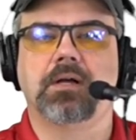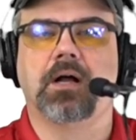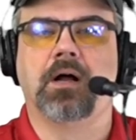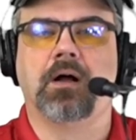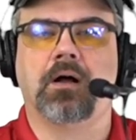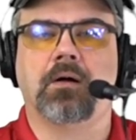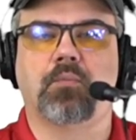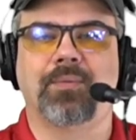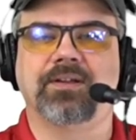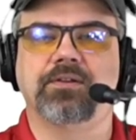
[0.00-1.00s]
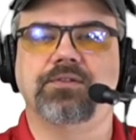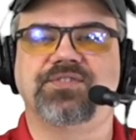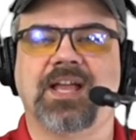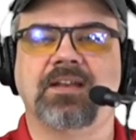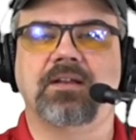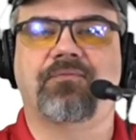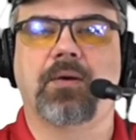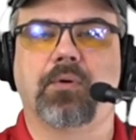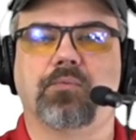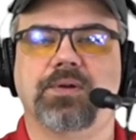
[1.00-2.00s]
um, are we going to use Entity
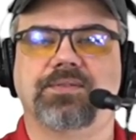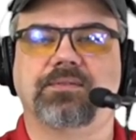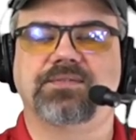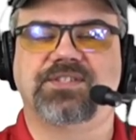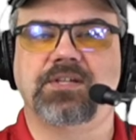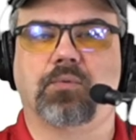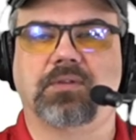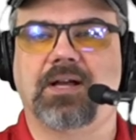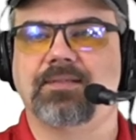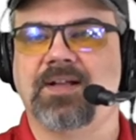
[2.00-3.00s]
Framework with SQLite?